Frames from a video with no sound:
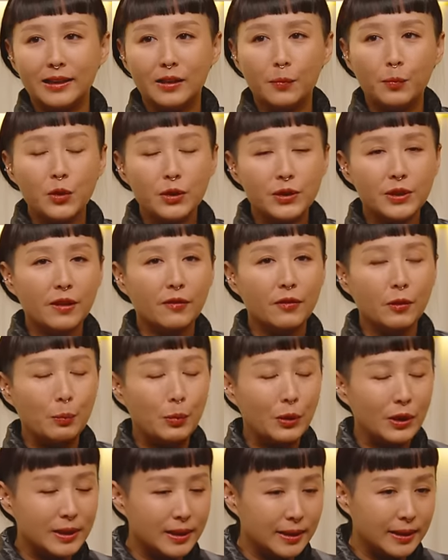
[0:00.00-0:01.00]
the beauty of your
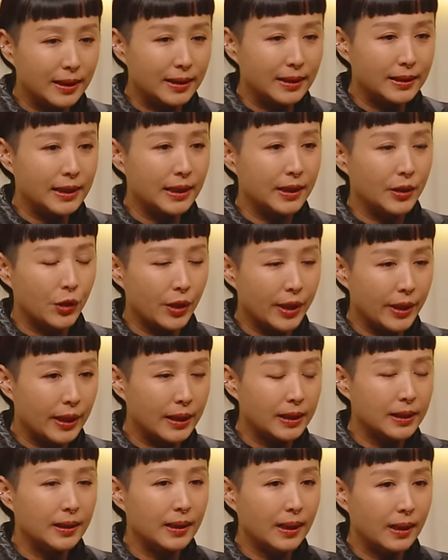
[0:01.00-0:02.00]
personality and your
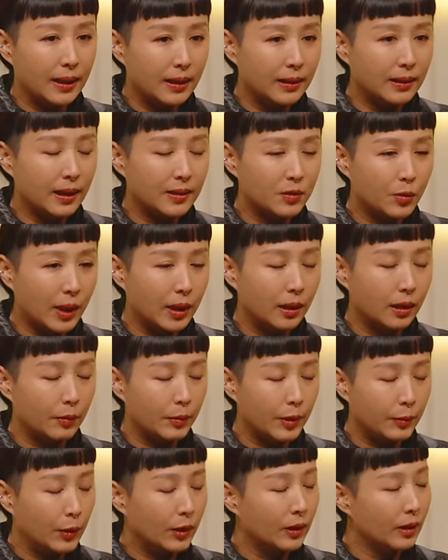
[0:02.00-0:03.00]
character, and I think that's why a lot of
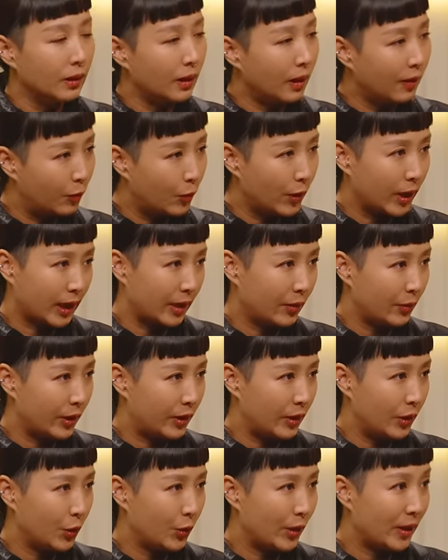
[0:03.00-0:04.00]
people love working
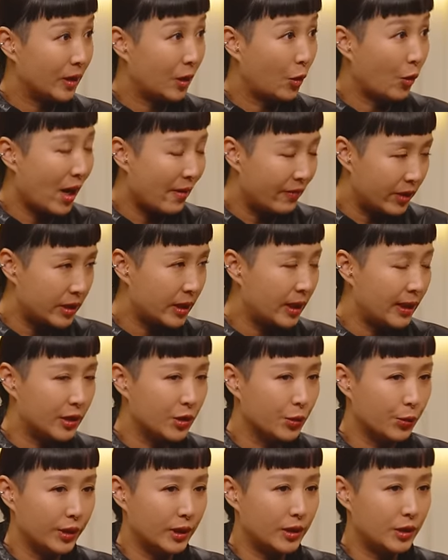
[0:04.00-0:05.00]
with you and gravitate
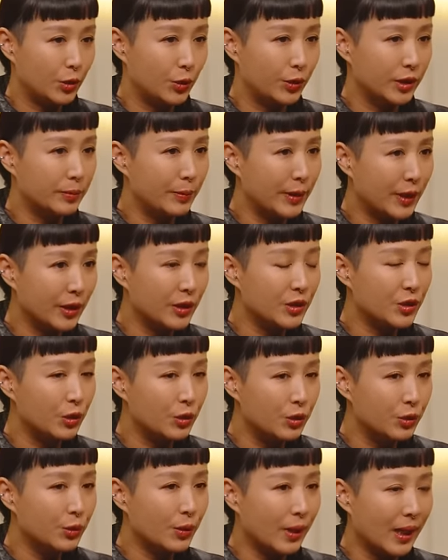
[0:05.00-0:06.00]
towards you, is because you
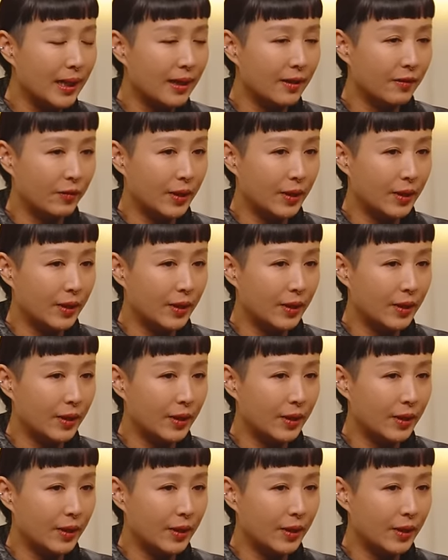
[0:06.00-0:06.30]
do have